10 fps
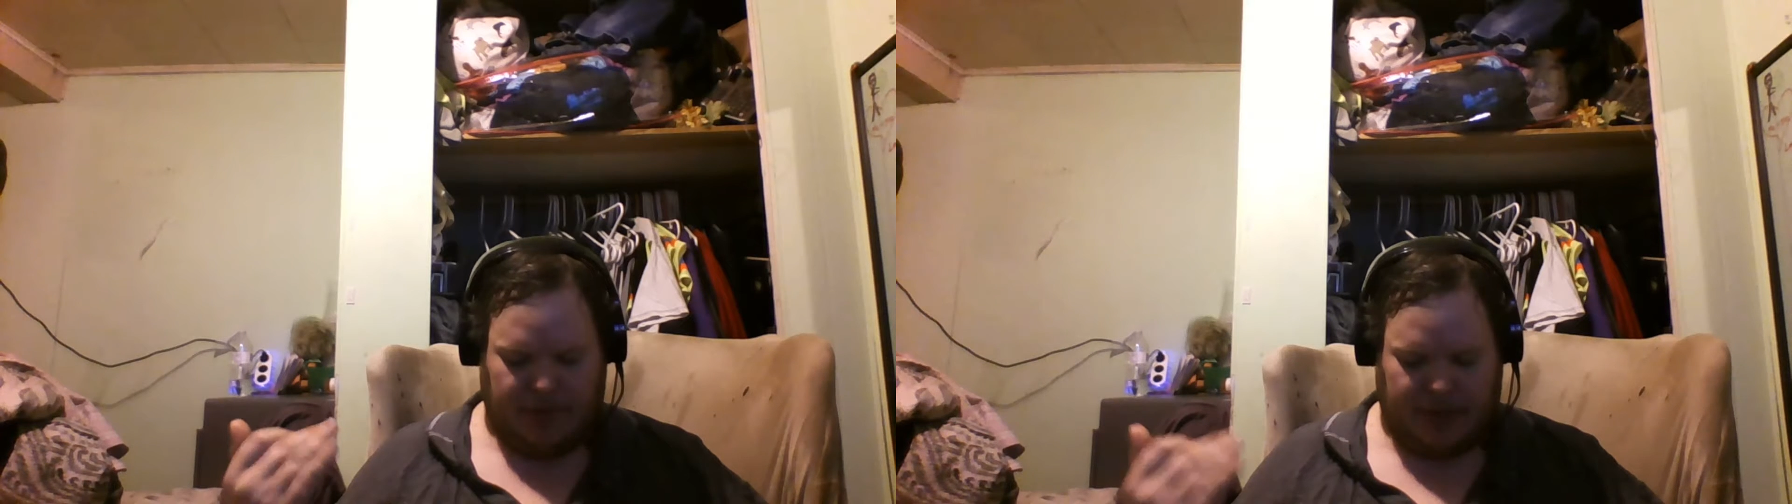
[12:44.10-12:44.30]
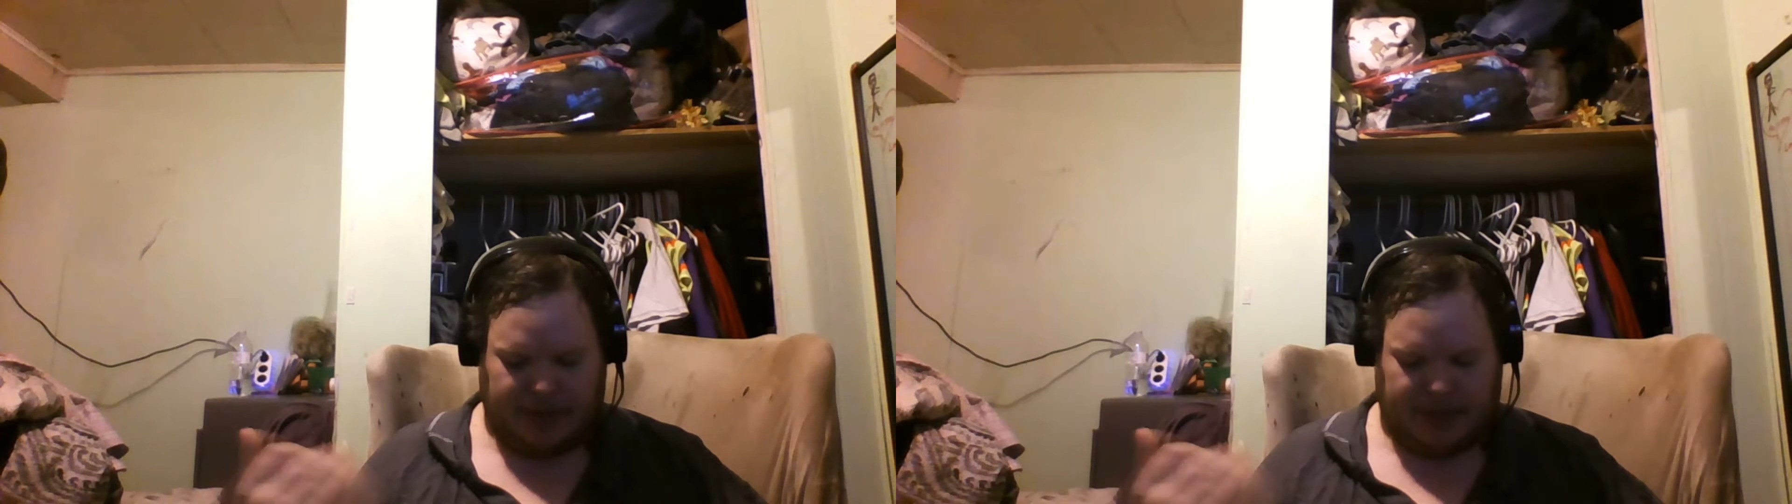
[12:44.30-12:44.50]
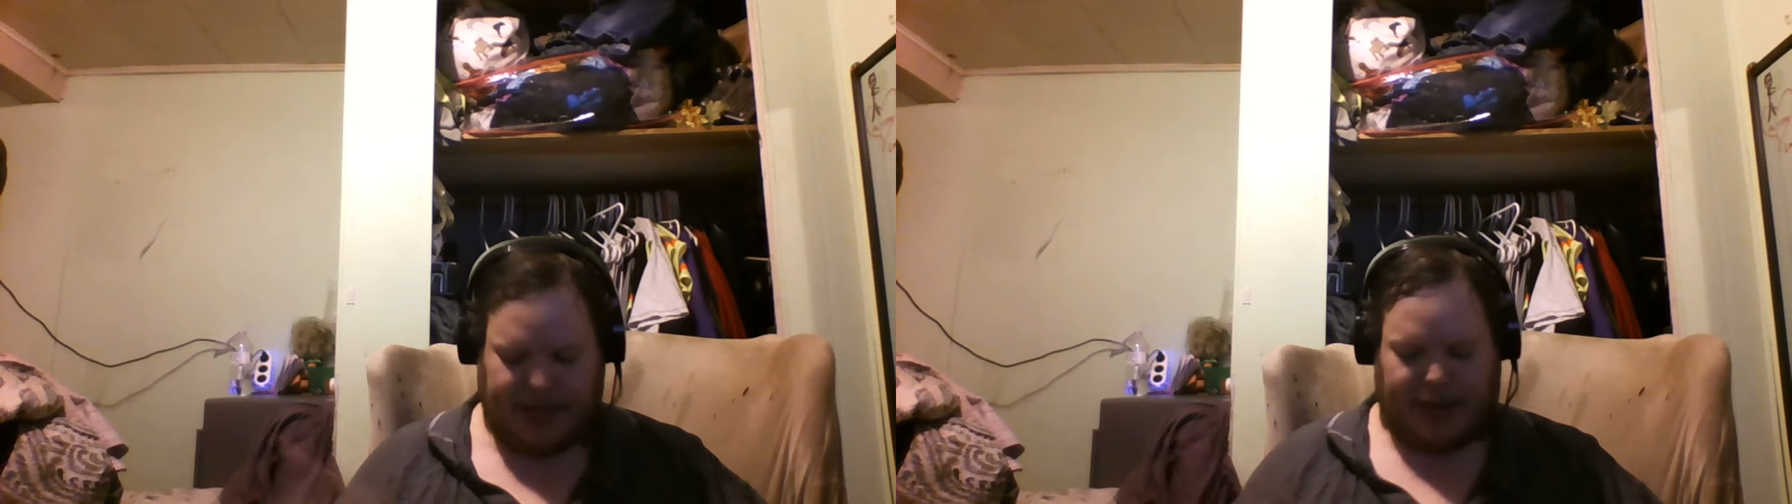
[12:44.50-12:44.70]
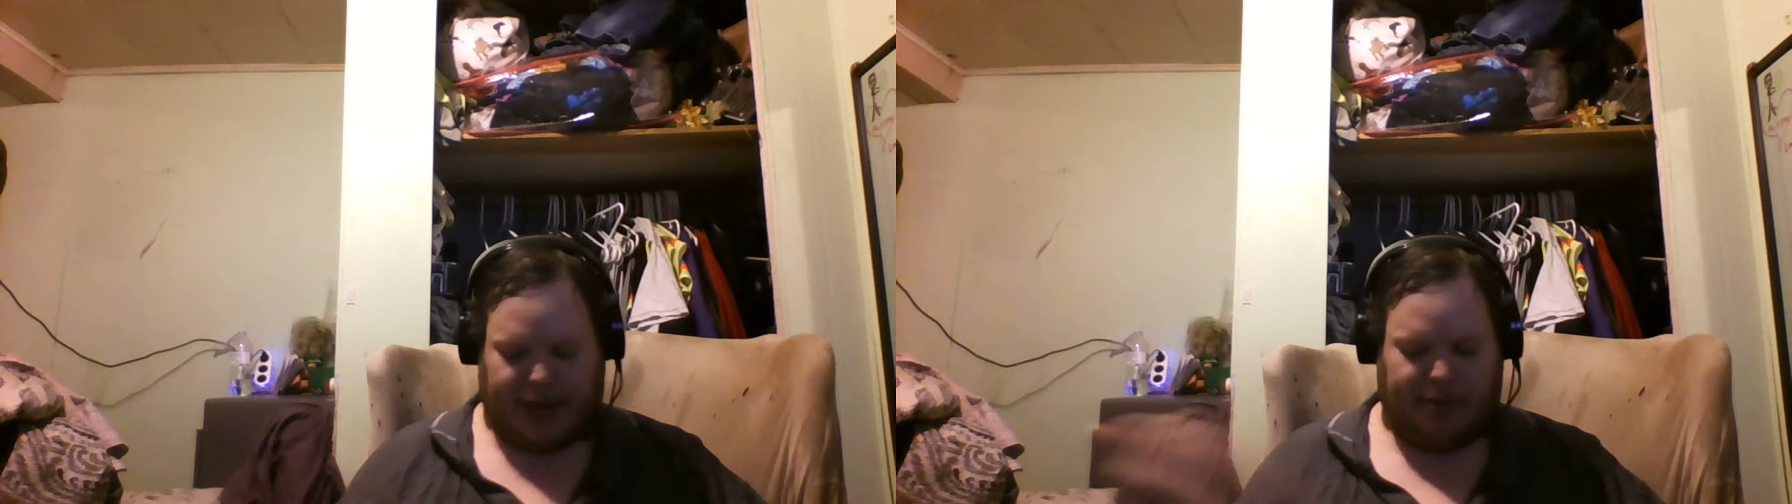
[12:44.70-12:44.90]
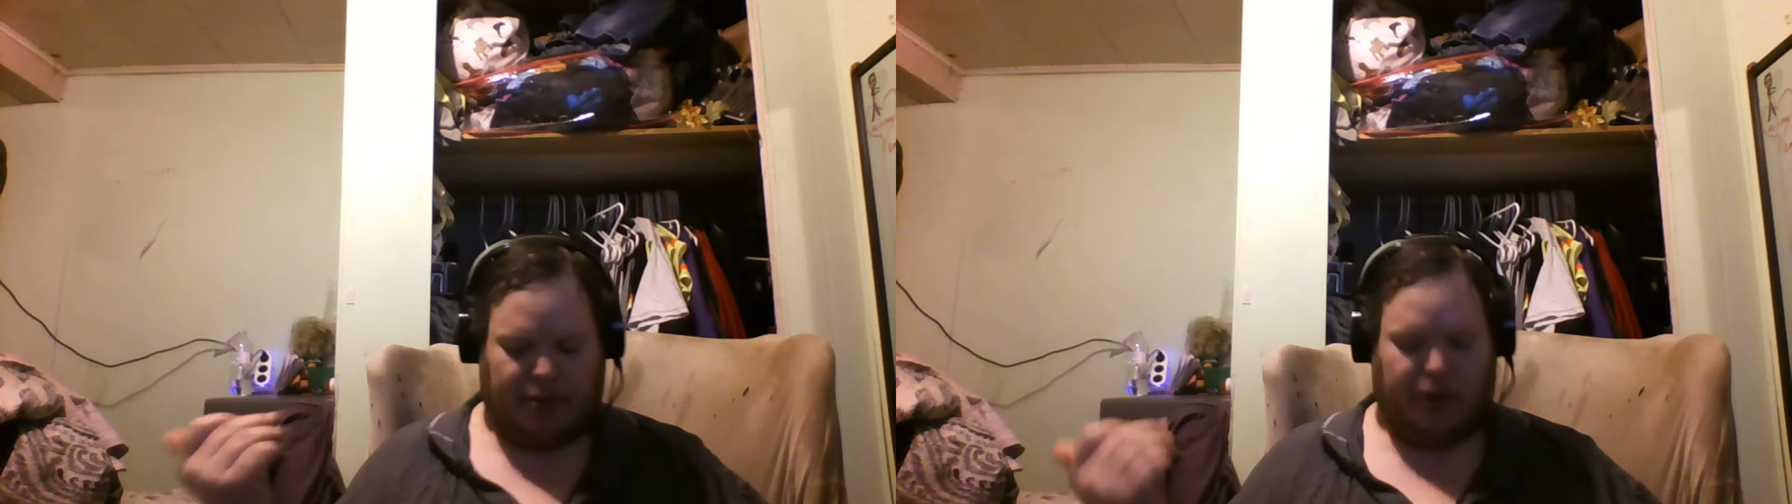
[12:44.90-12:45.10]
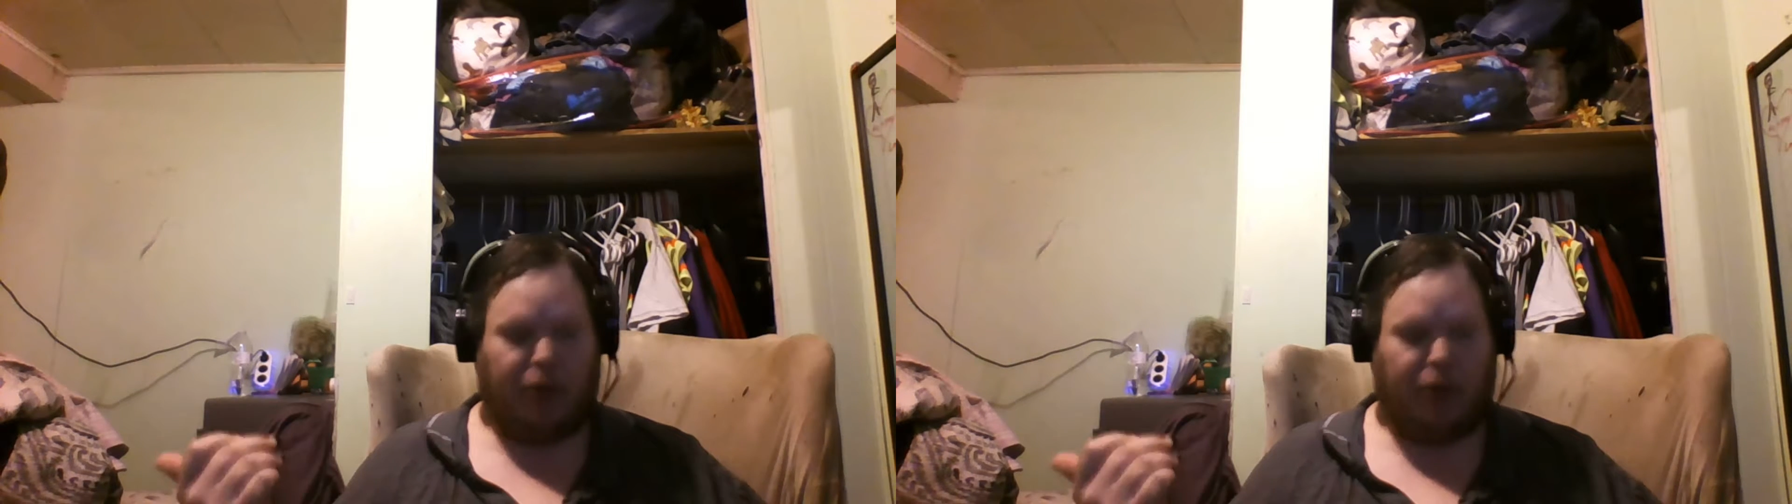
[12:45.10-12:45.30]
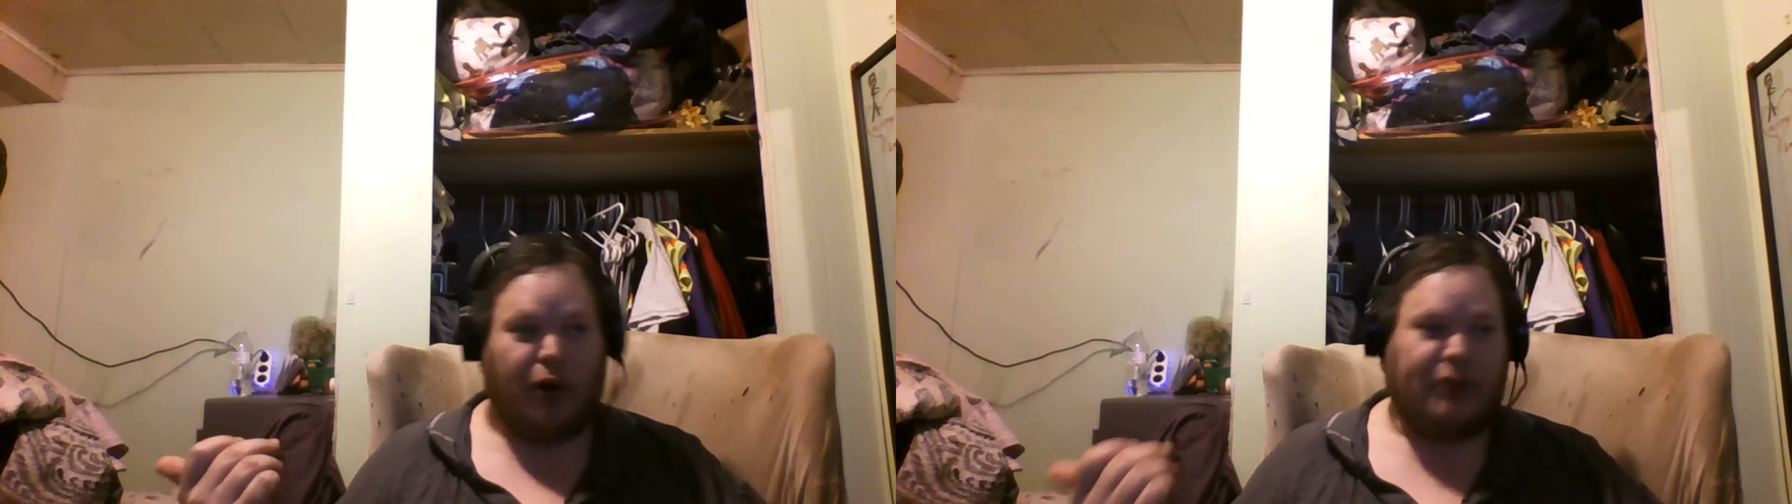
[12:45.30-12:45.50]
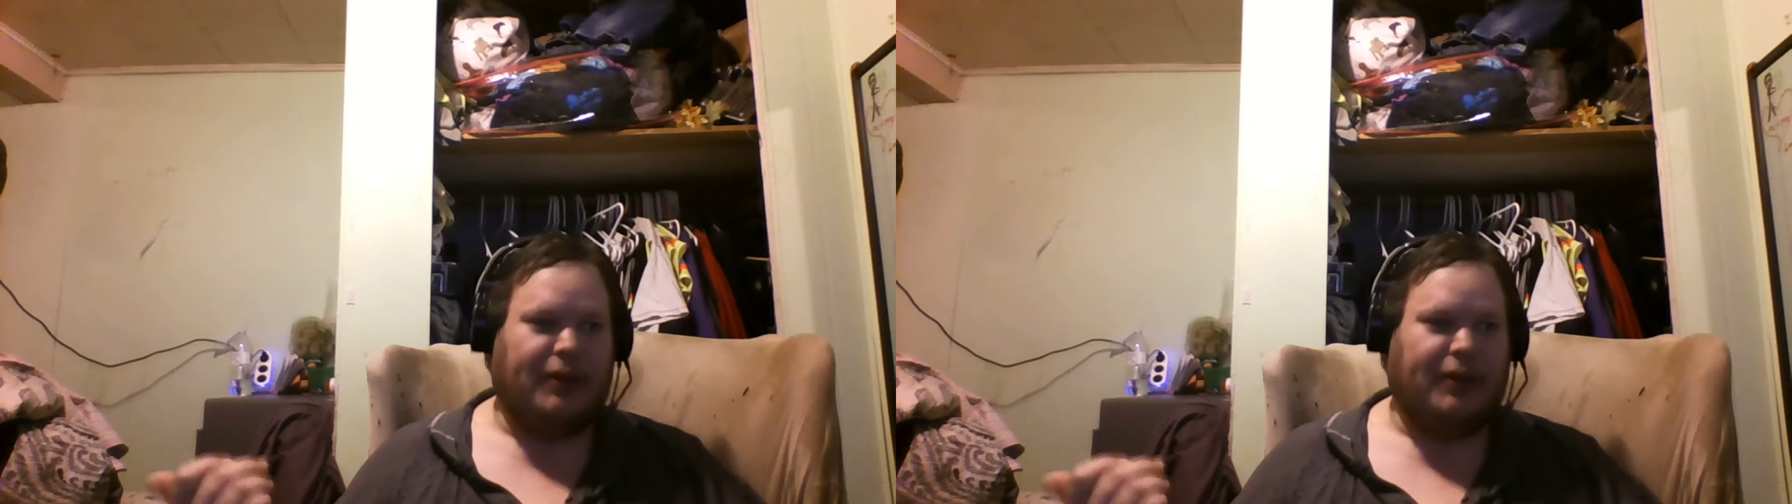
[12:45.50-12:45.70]
it's not going to be really
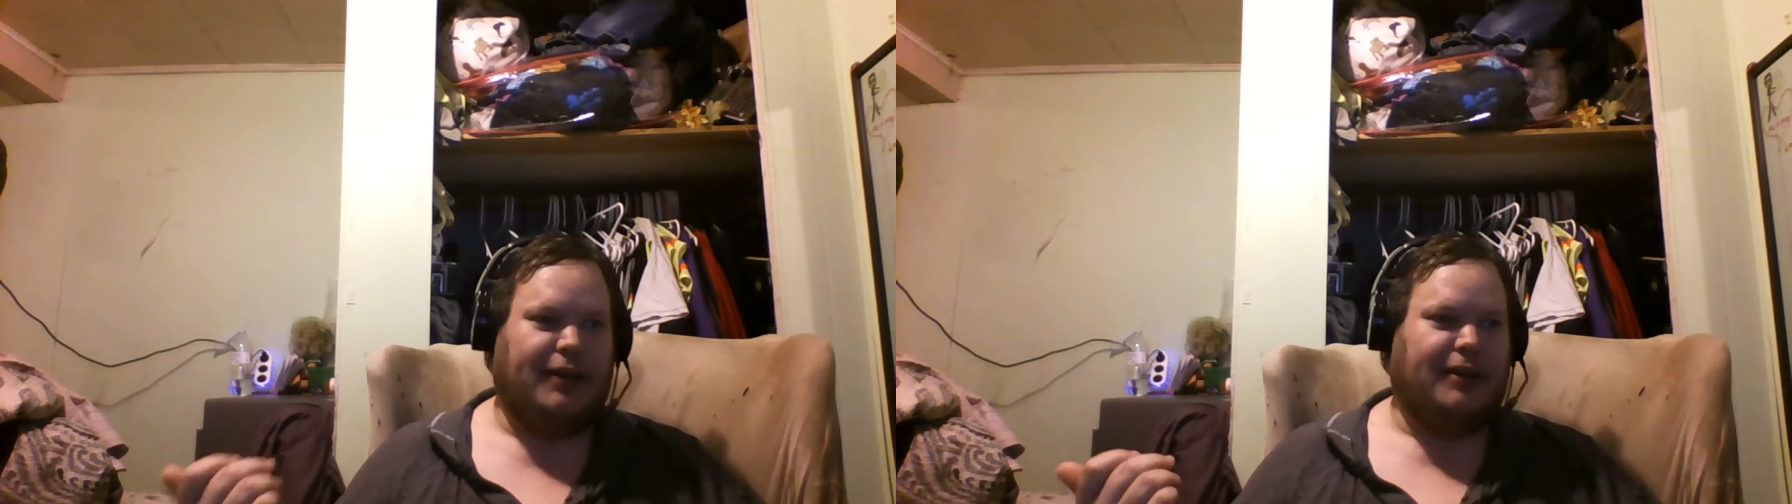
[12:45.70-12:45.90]
worth it